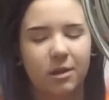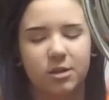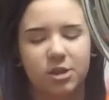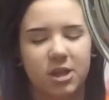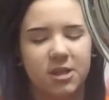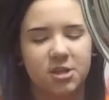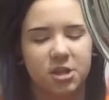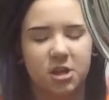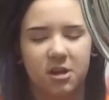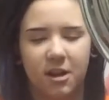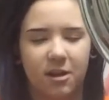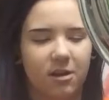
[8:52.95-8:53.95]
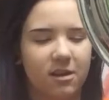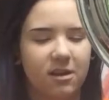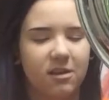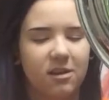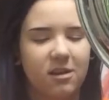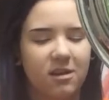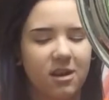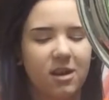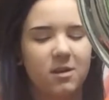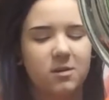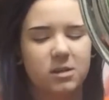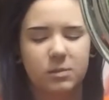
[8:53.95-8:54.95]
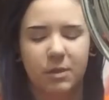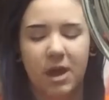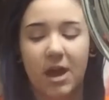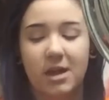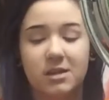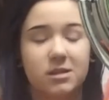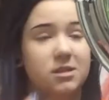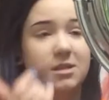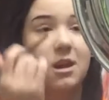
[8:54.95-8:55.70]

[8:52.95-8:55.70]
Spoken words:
on changing your hair color, splat is